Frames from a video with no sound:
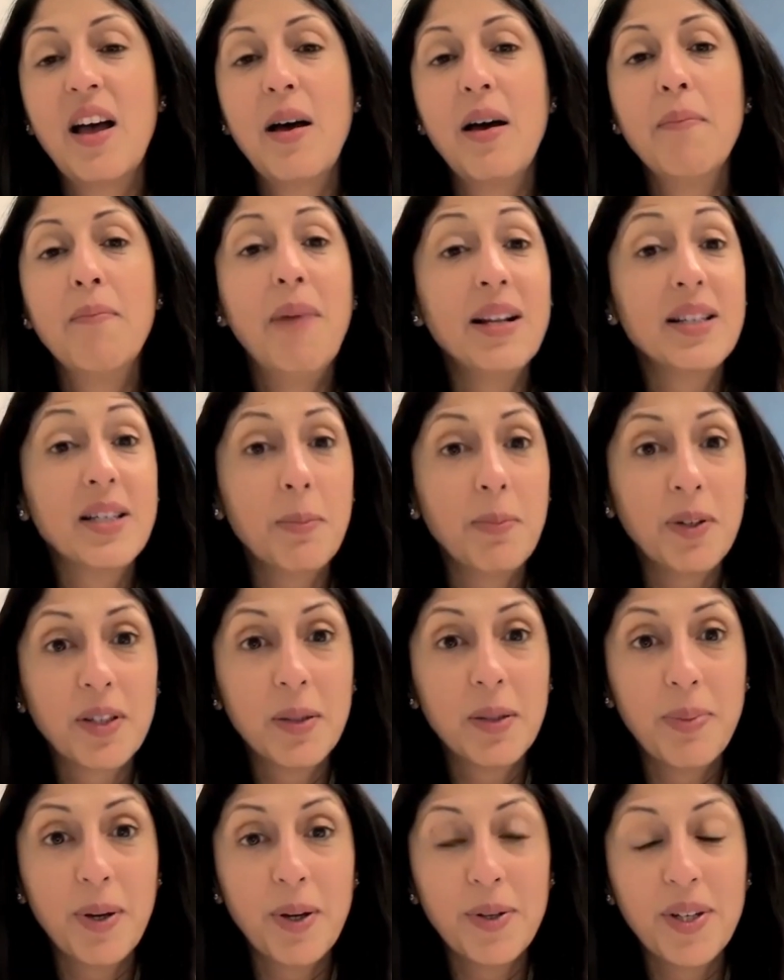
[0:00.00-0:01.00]
multiple
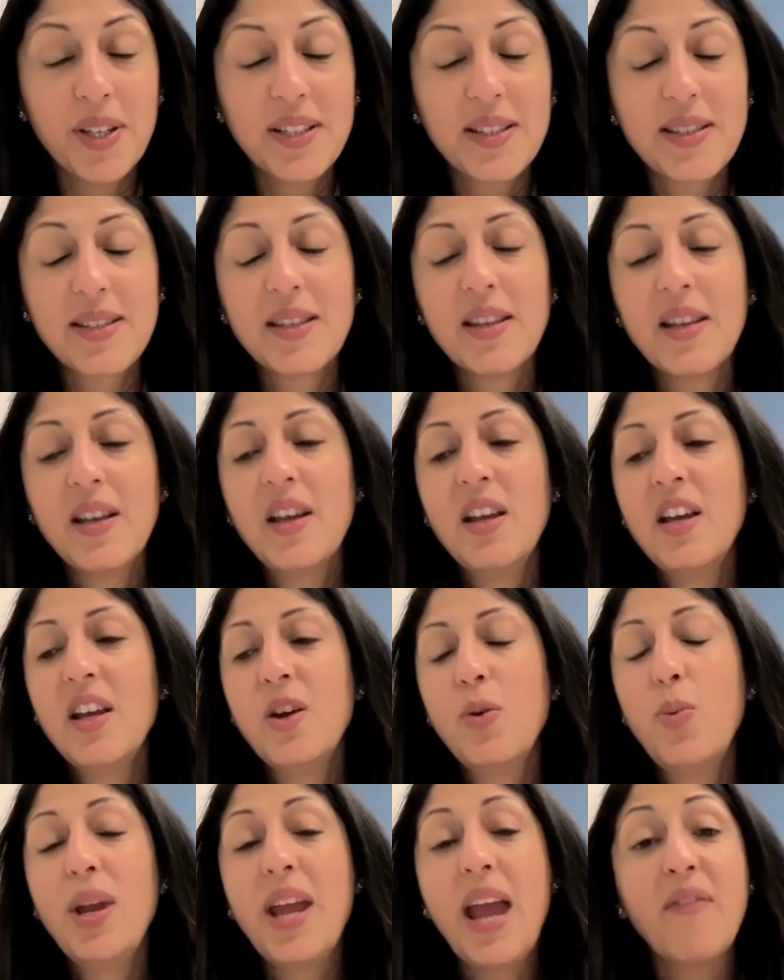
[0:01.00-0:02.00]
components.
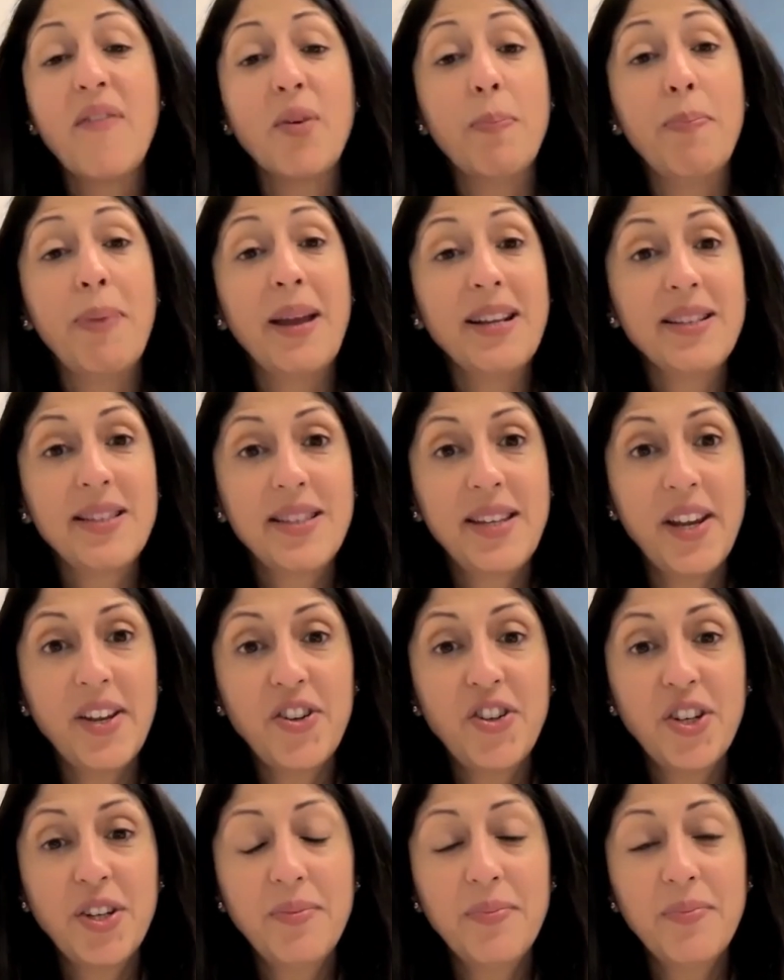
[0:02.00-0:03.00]
We have a base
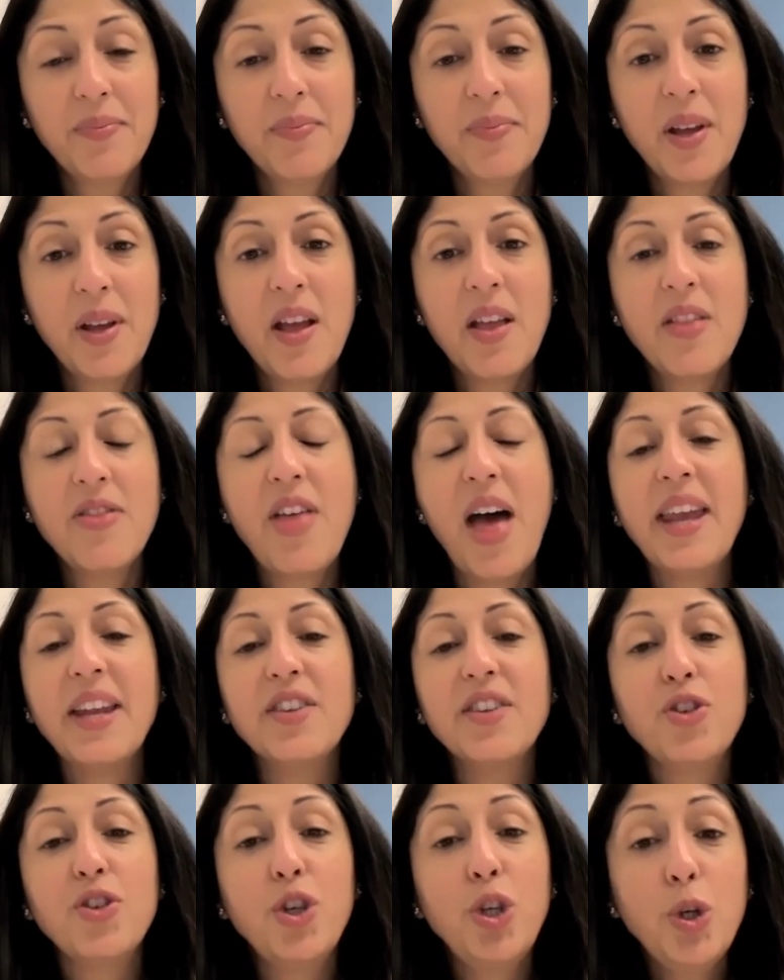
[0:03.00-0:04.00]
station that
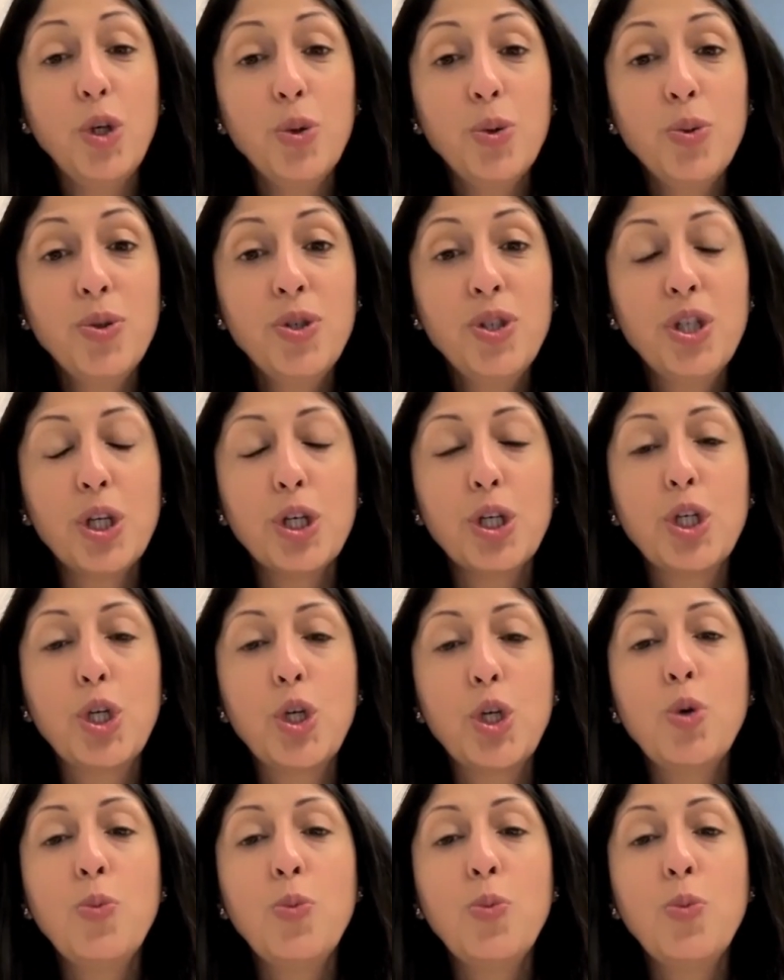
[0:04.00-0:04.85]
is used to